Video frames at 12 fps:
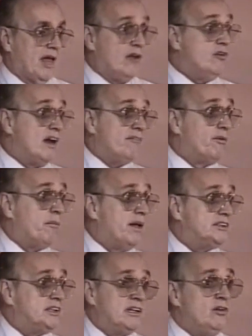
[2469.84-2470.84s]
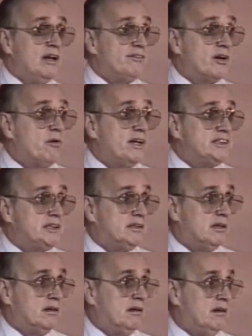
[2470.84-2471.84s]
And you never mentioned it, you never
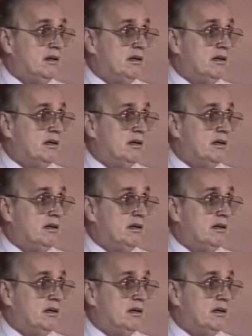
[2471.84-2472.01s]
questioned it.